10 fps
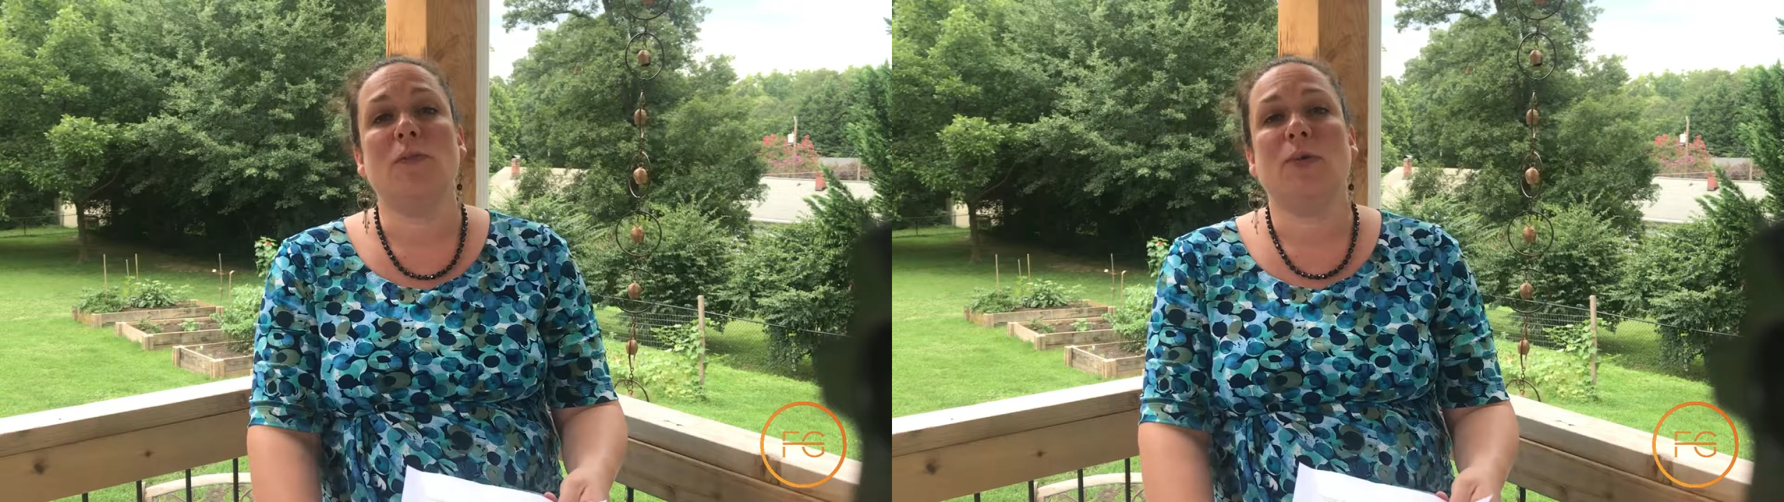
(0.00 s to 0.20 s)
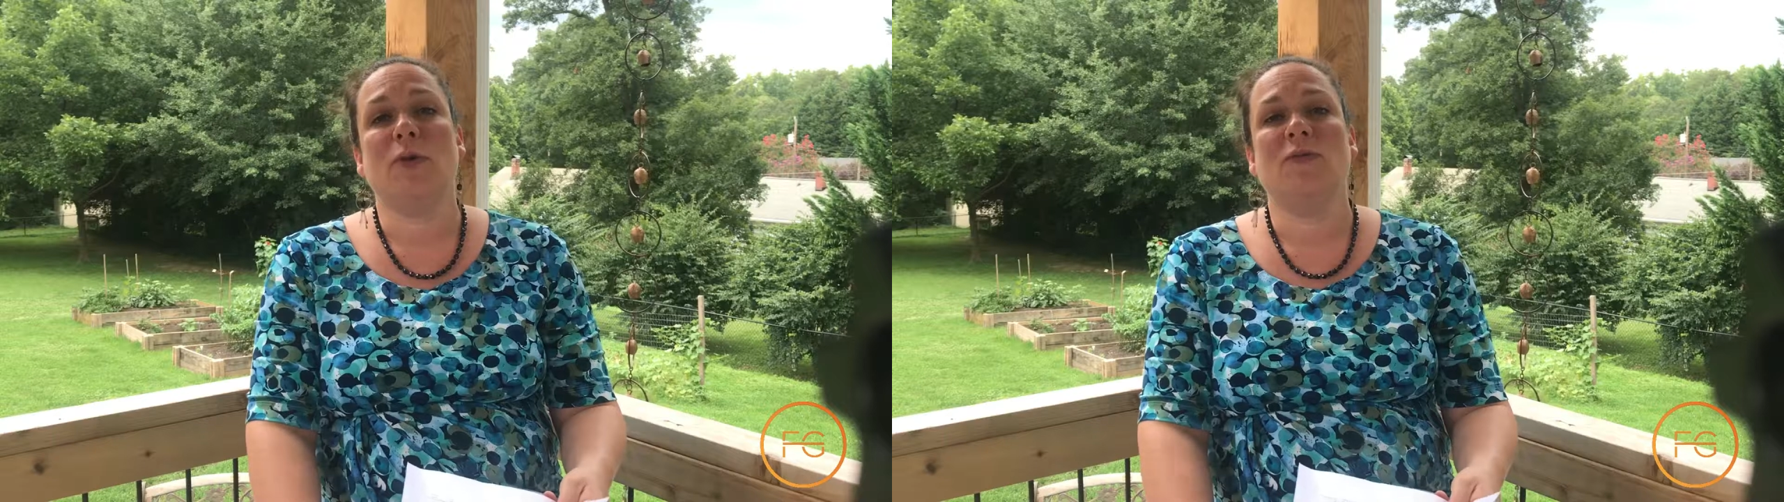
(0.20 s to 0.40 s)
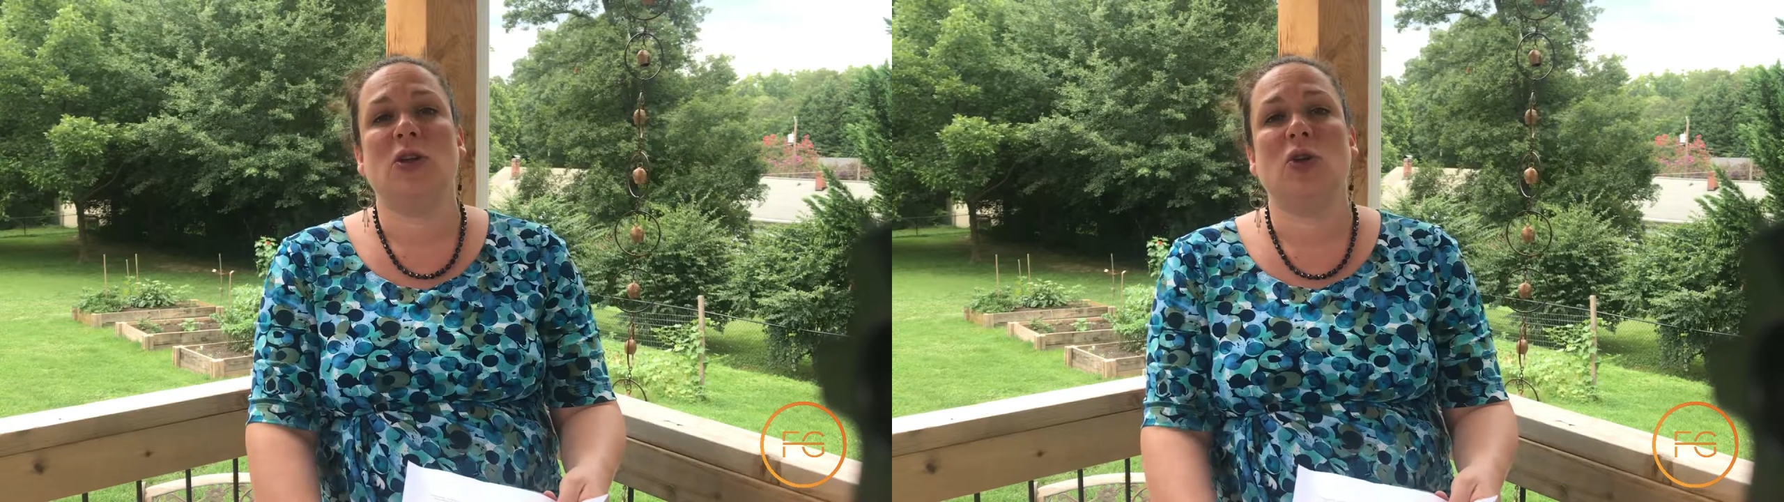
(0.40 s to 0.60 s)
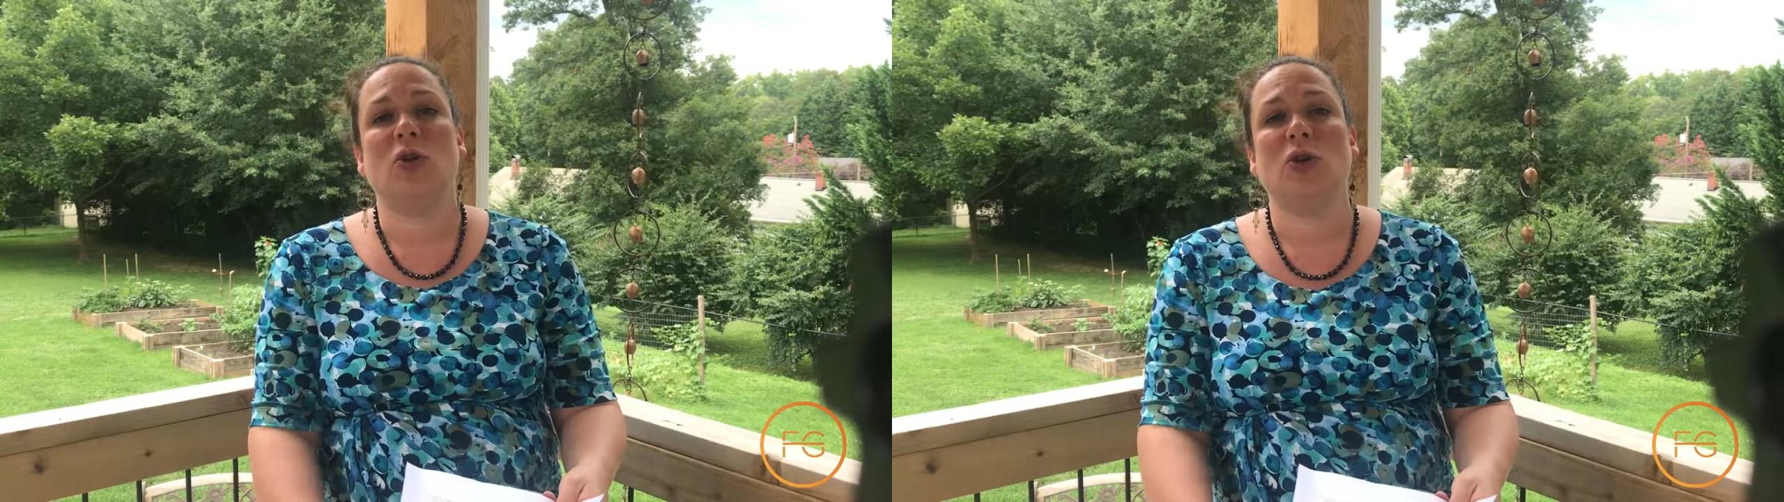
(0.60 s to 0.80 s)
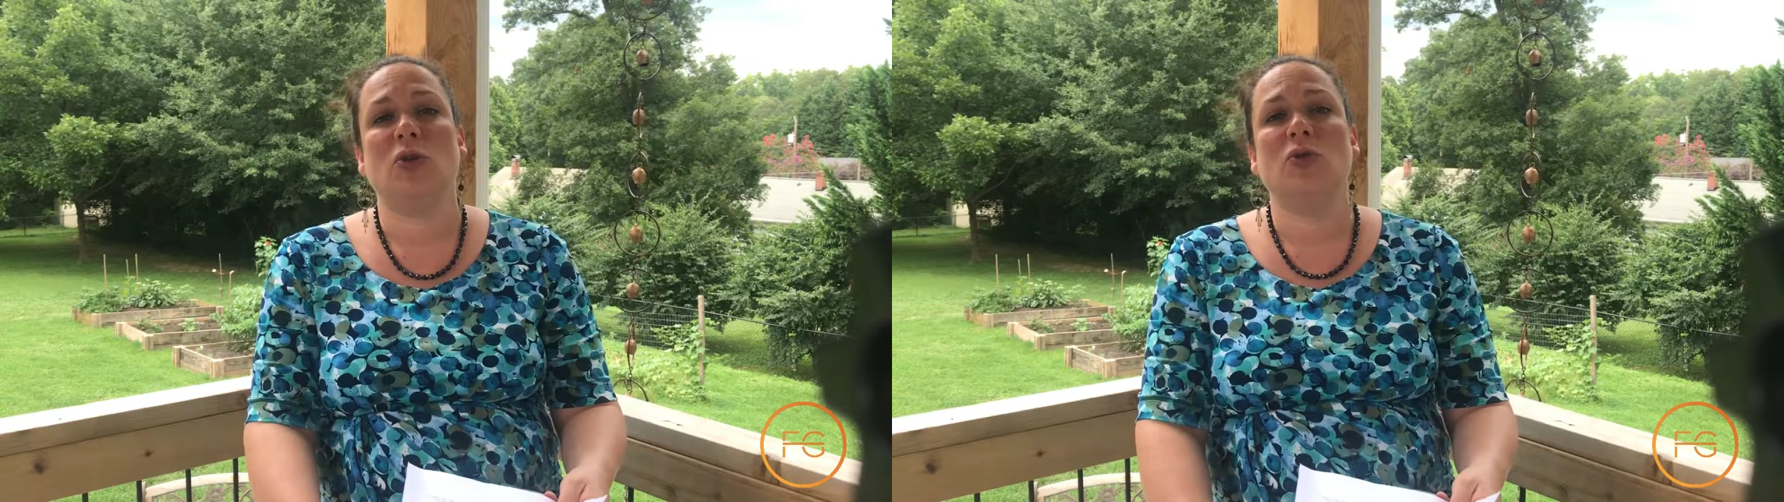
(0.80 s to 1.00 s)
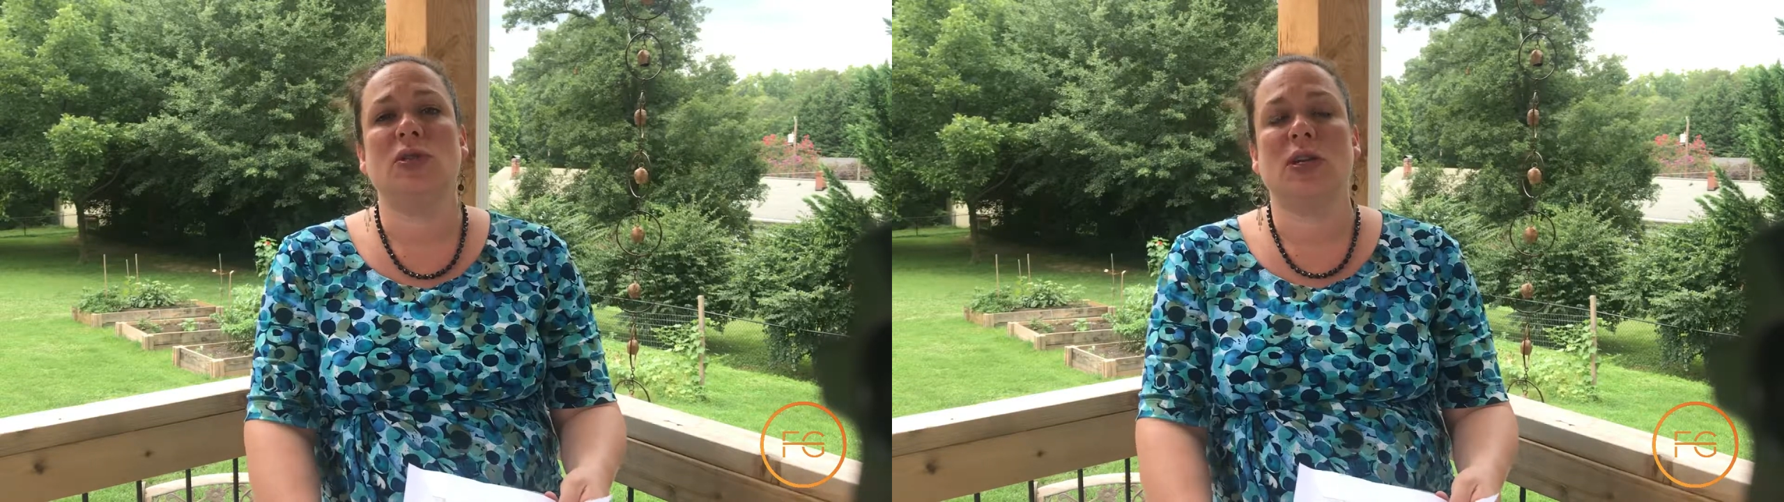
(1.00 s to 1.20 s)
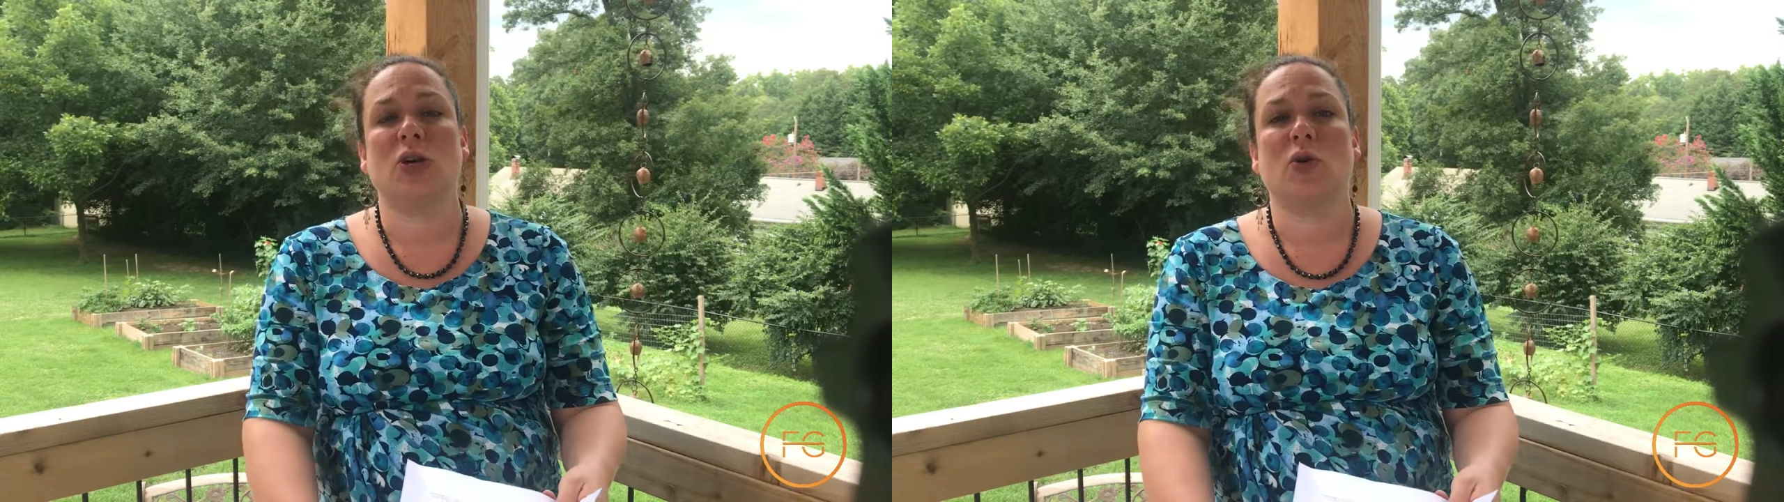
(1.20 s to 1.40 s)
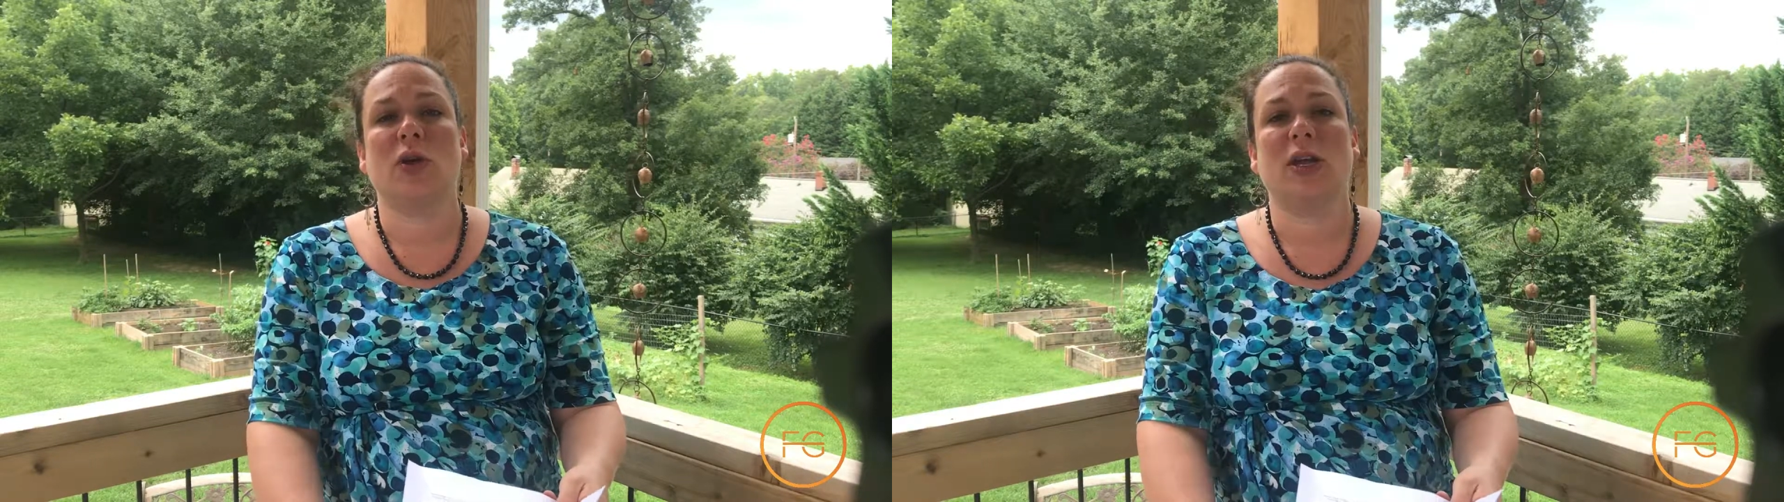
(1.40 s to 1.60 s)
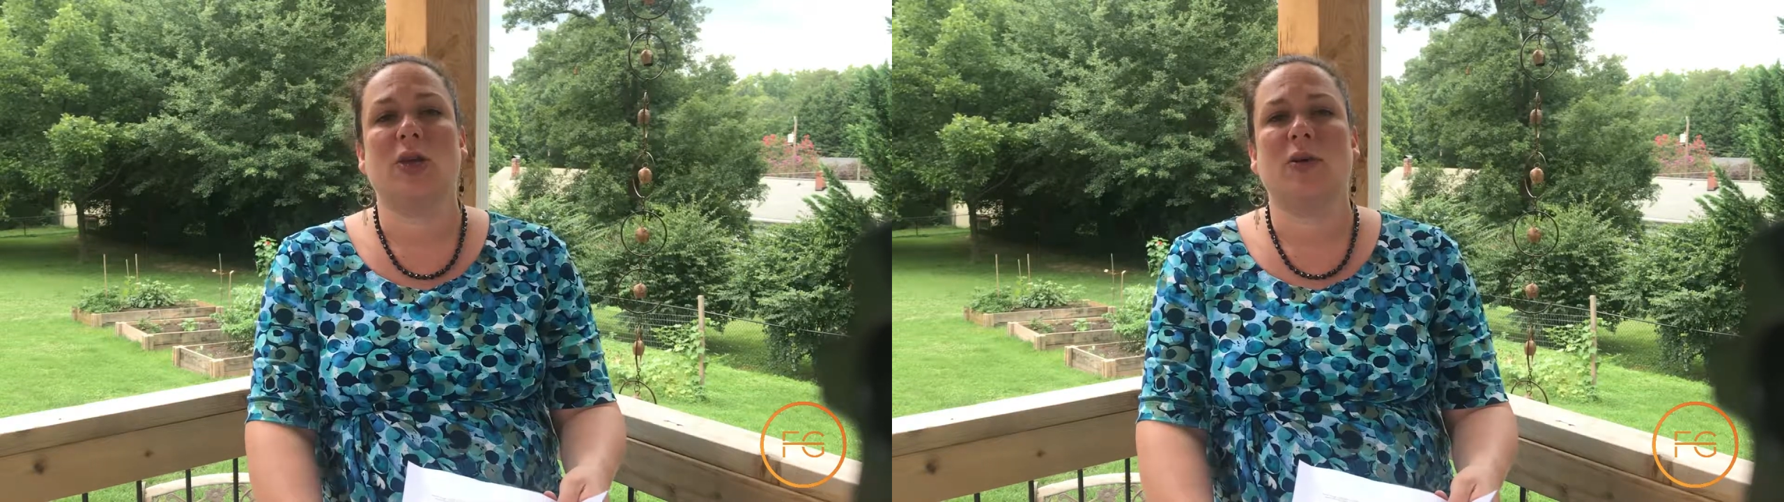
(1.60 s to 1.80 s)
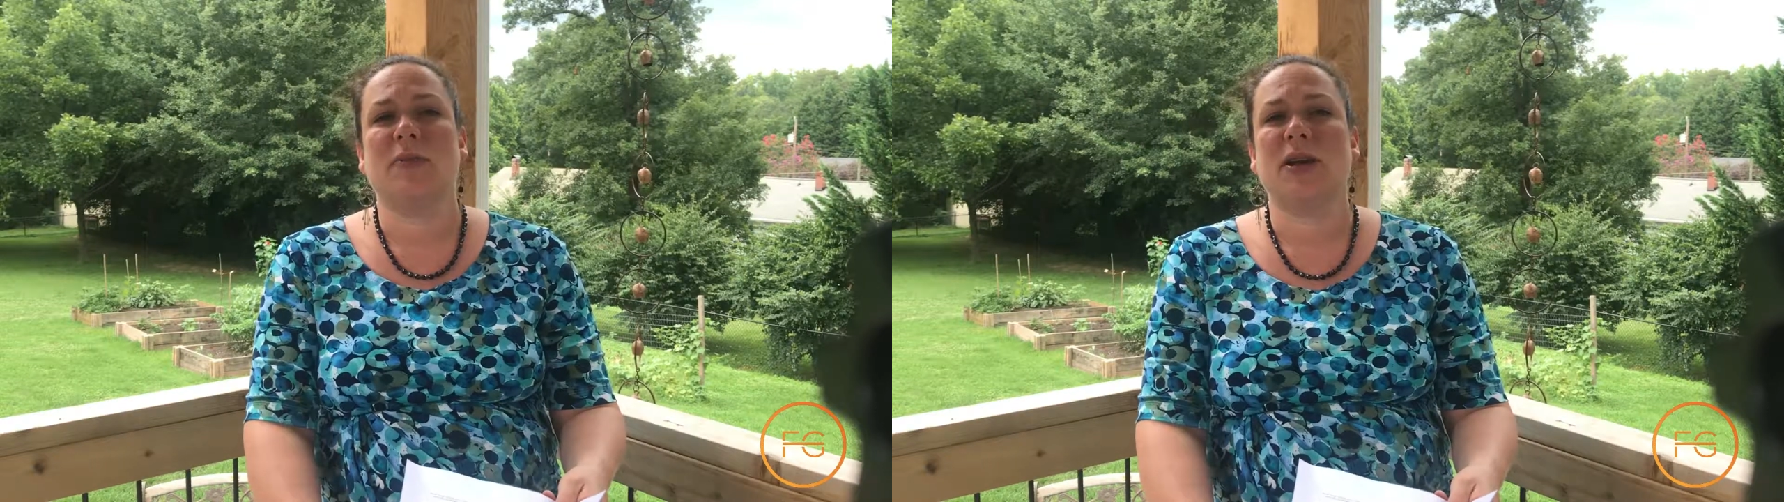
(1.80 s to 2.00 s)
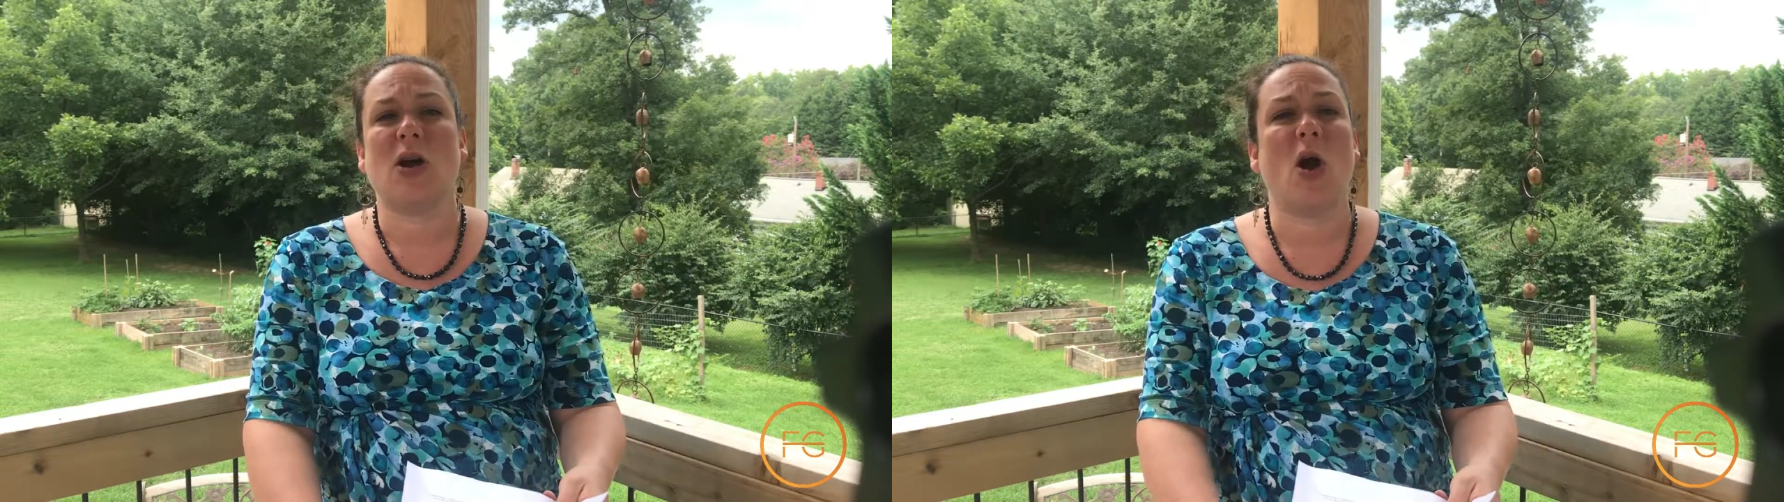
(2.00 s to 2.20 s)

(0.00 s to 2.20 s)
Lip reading: can prove that you're using a curriculum that